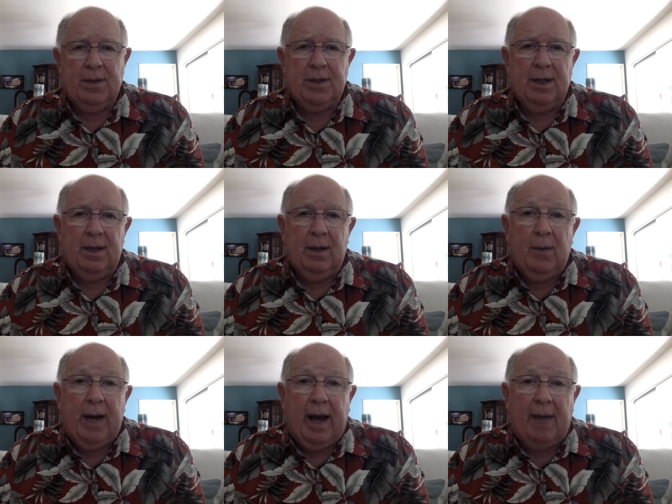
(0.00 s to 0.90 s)
And
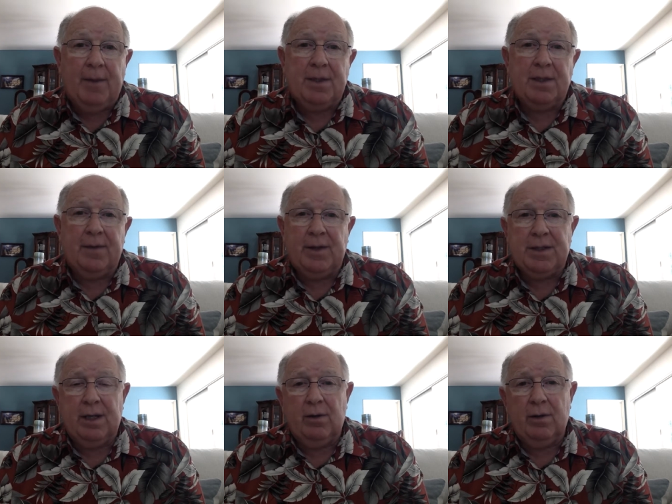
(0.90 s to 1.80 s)
what happens is if a
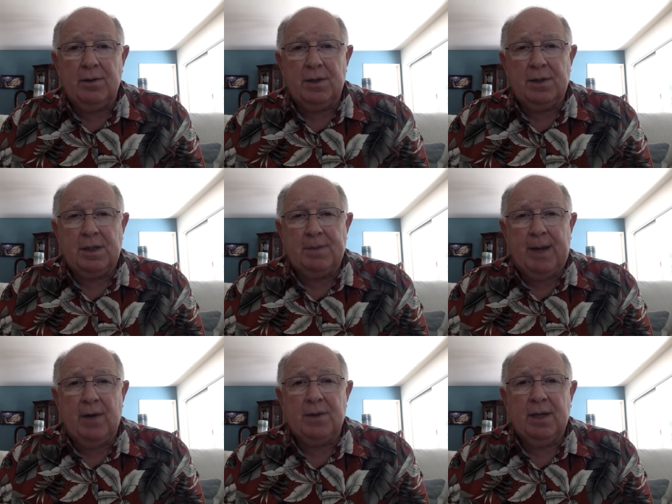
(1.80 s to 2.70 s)
senior loses a
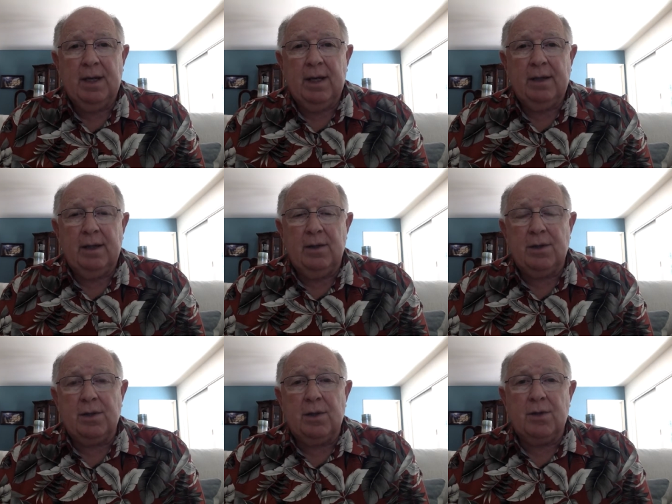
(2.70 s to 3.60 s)
spouse, they lose
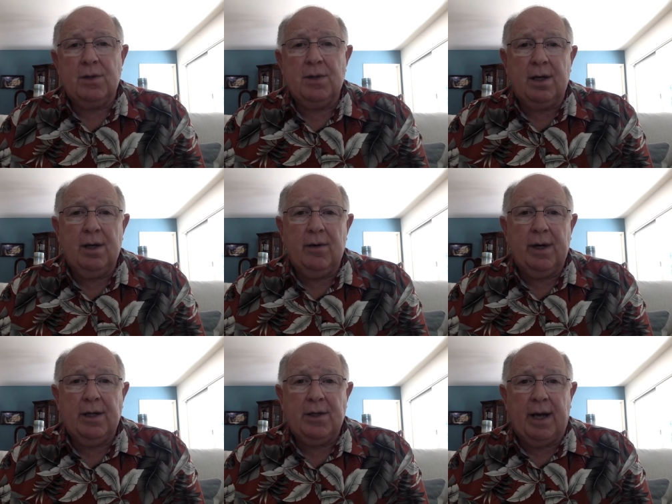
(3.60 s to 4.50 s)
a Social
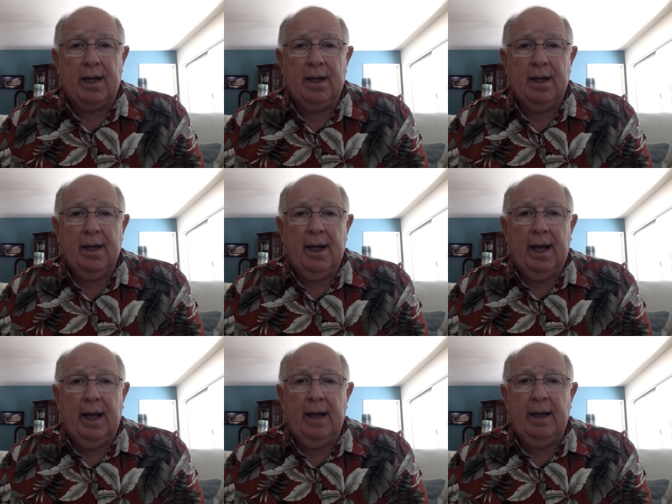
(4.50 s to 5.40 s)
Security check,
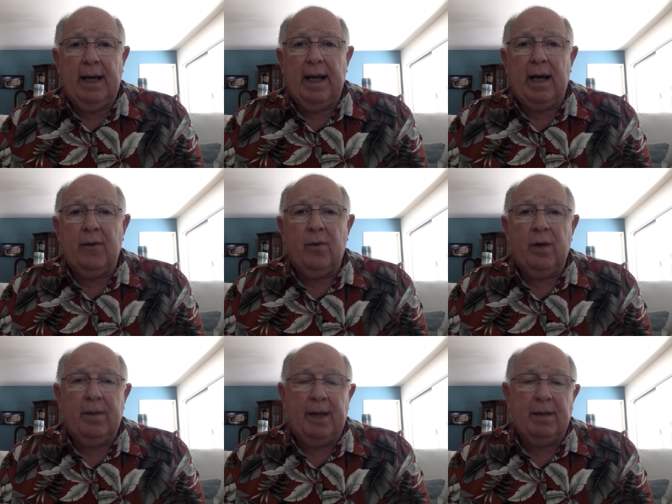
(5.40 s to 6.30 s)
and they can't afford
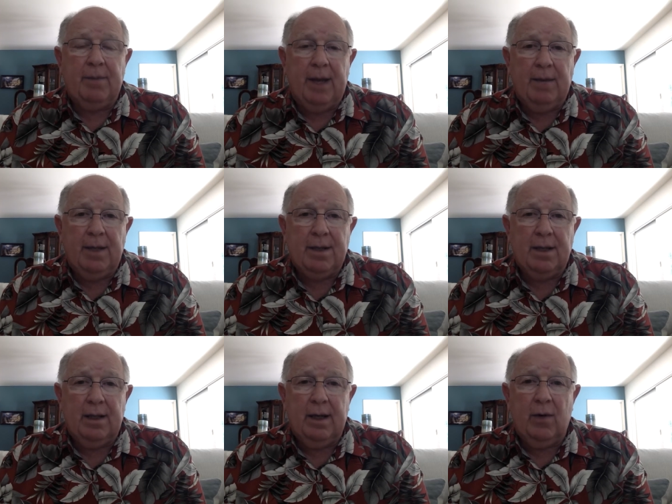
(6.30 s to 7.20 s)
to make the payments,
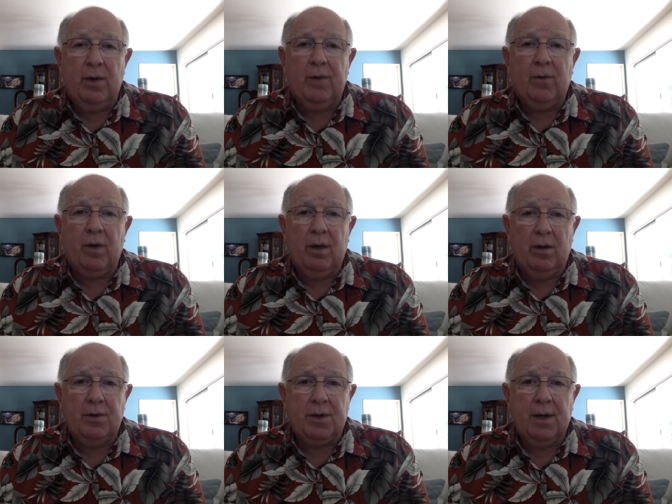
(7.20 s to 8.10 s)
and then they go into
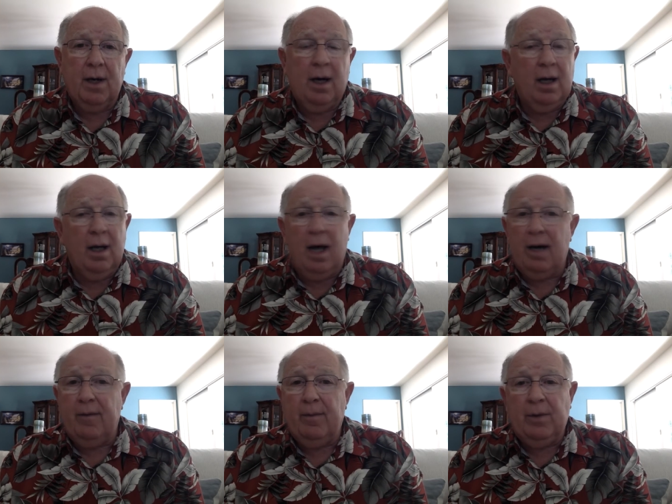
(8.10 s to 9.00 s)
foreclosure. A lot
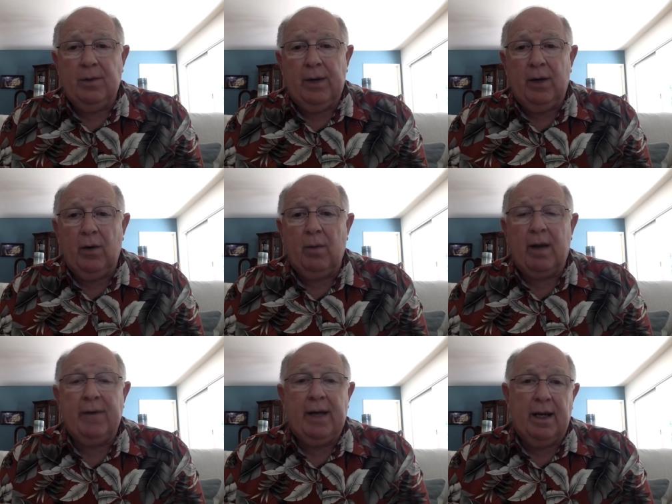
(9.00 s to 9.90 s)
of them are doing loan
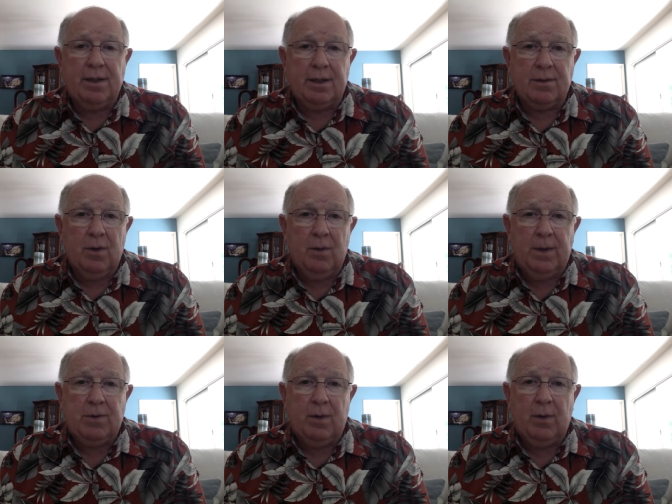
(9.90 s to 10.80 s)
modifications. Well,
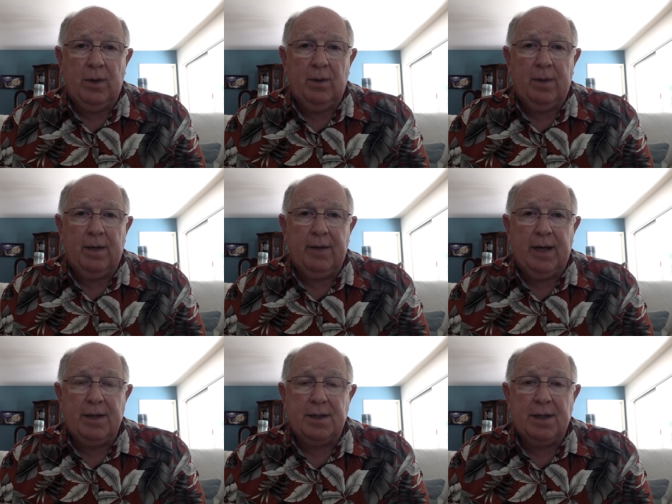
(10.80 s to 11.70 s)
what's wrong with loan
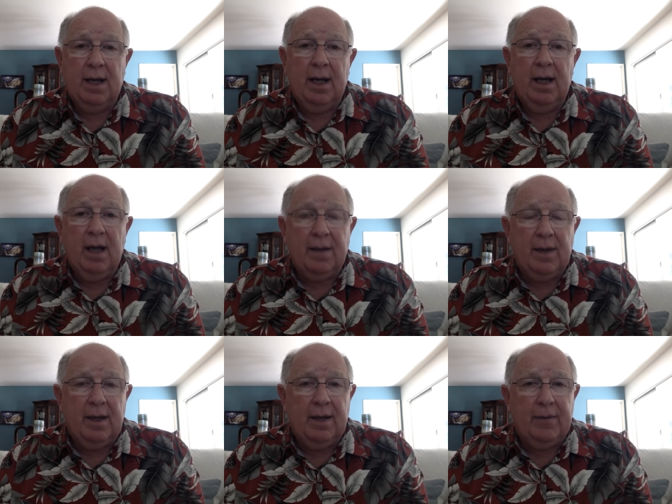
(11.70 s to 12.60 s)
modifications?
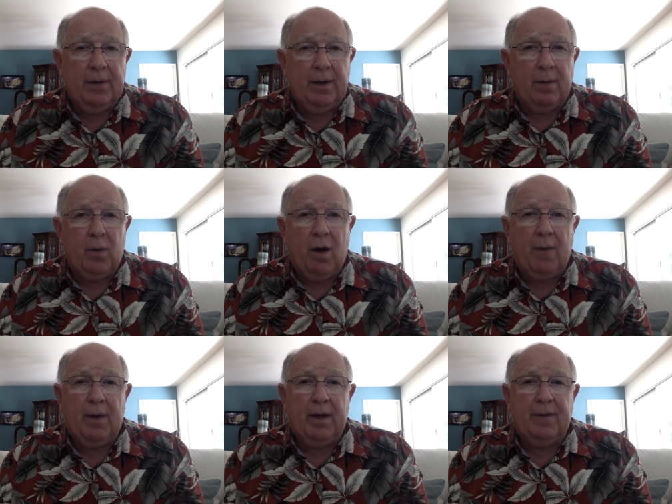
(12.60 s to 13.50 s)
Nothing if they're done
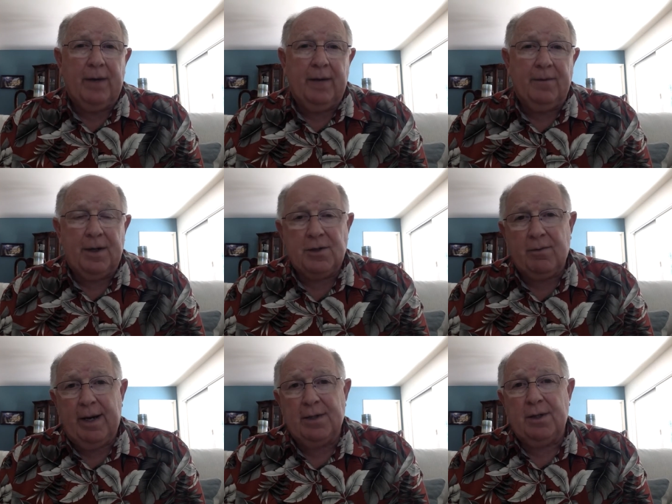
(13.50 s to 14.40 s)
properly. If they have fixed
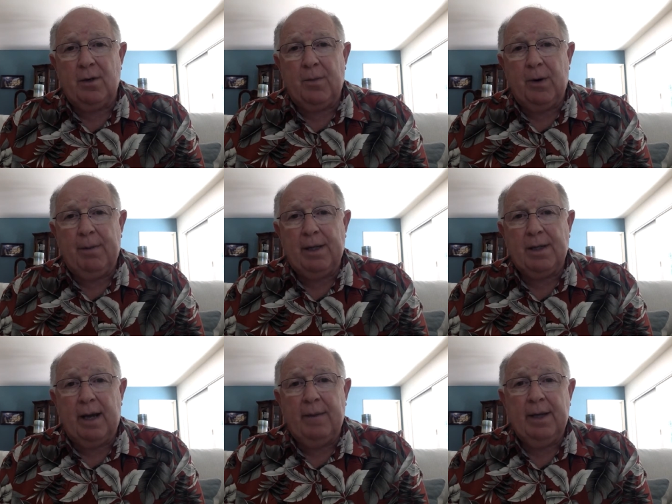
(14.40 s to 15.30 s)
rates and they're permanent
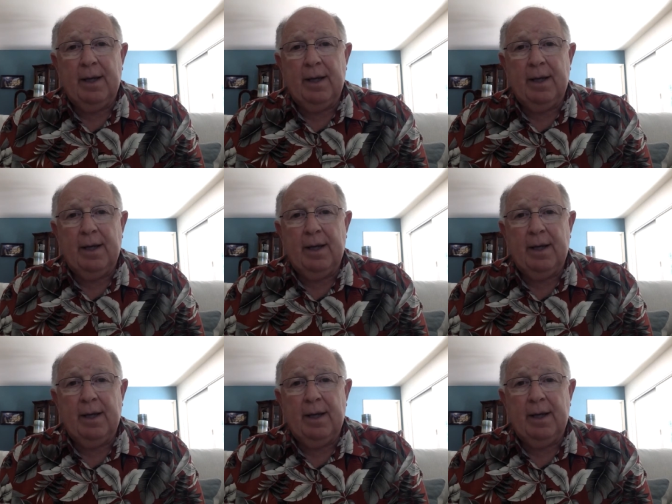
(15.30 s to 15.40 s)
type,